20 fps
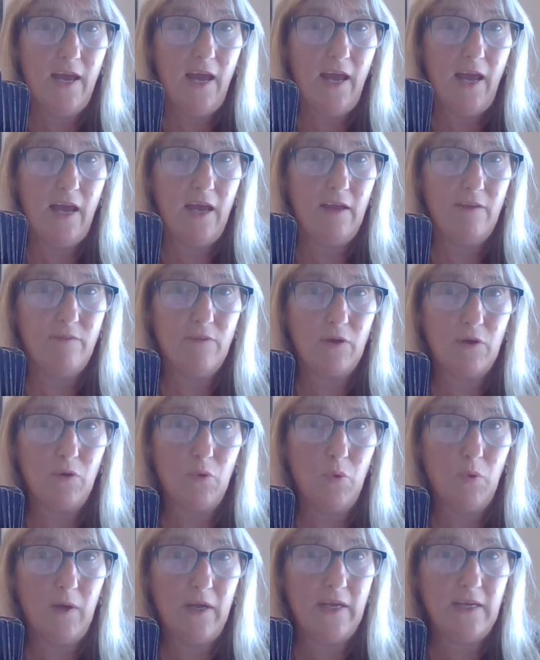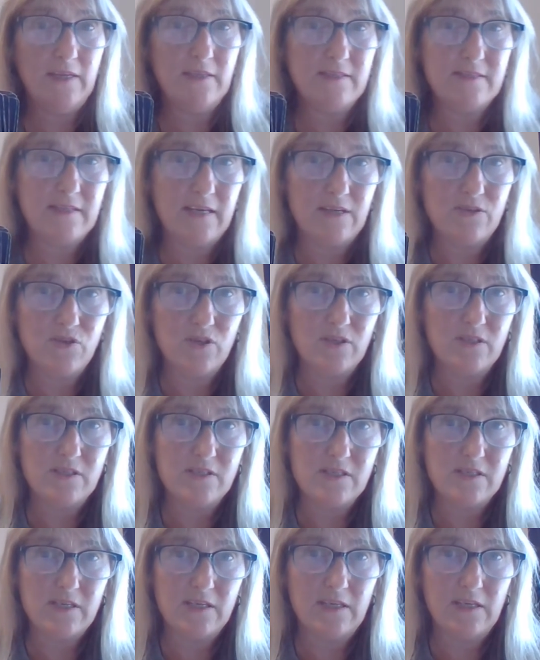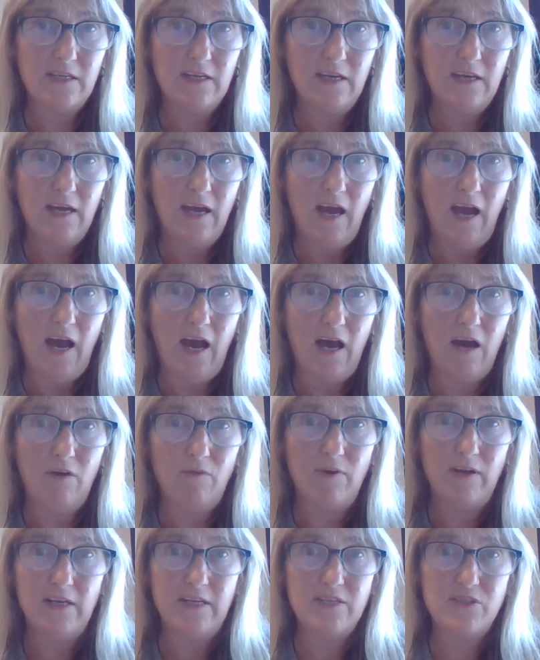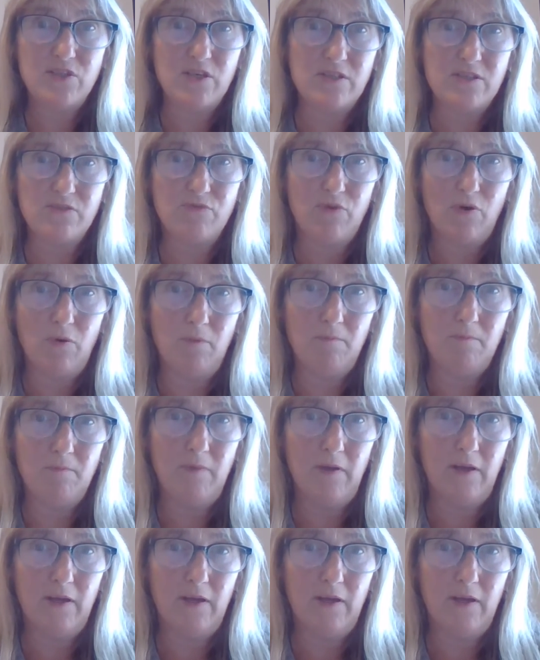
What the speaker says: and the queens, as you can see, are really just from